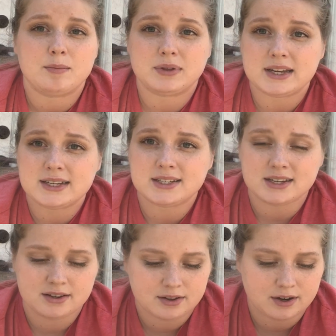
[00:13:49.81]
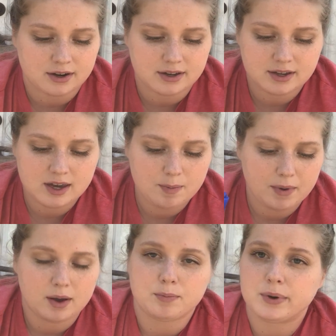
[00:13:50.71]
Please either keep
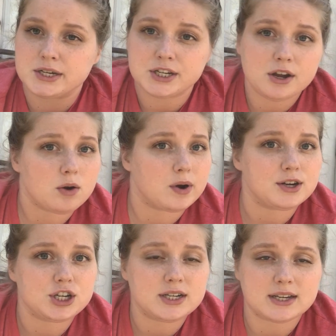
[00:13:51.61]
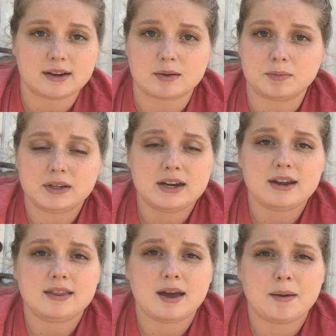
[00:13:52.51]
on printing your worksheets and
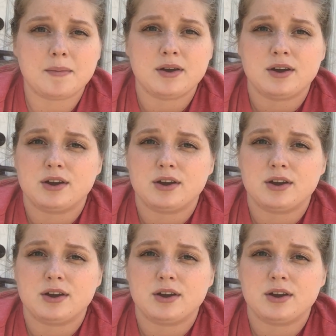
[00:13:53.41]
completing them,